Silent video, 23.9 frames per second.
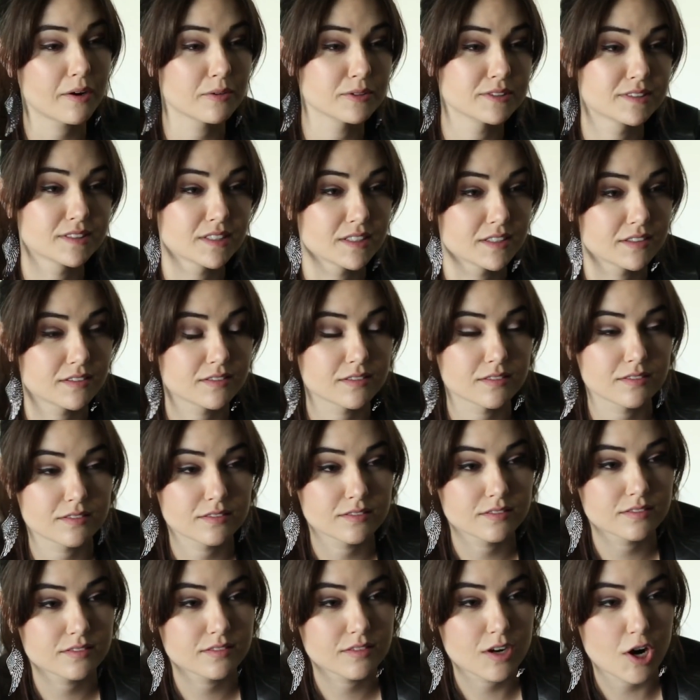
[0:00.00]
I was in
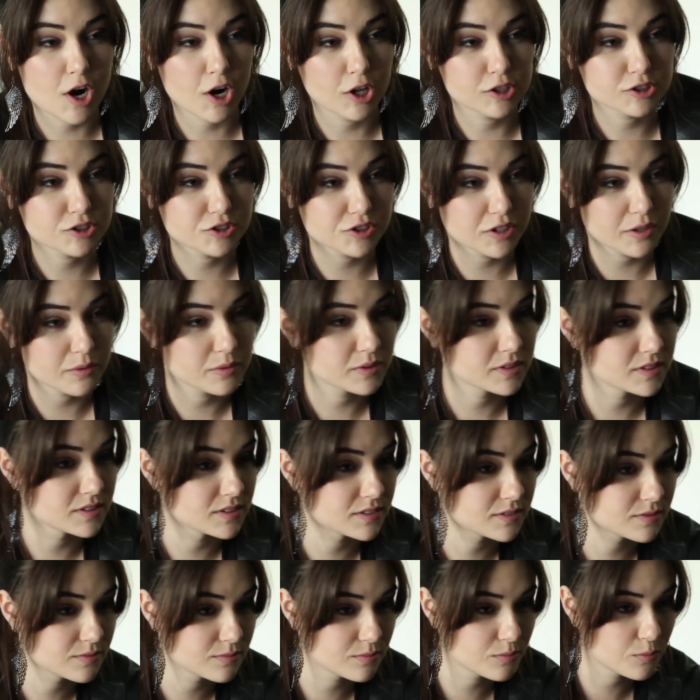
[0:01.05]
college and I
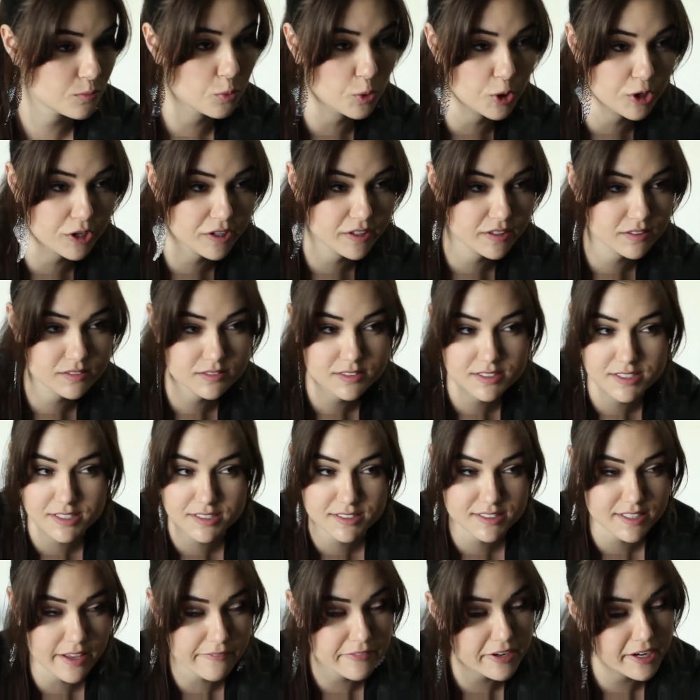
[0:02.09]
was working
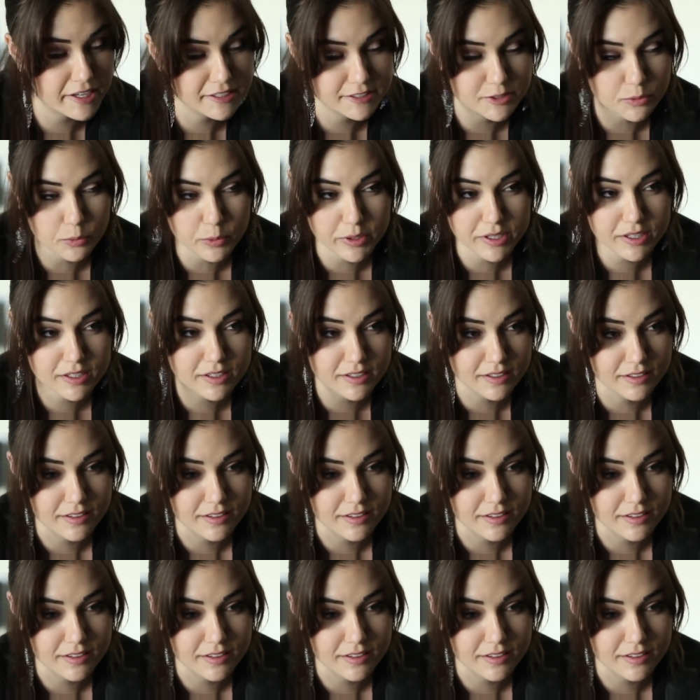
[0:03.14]
6-7 days a week,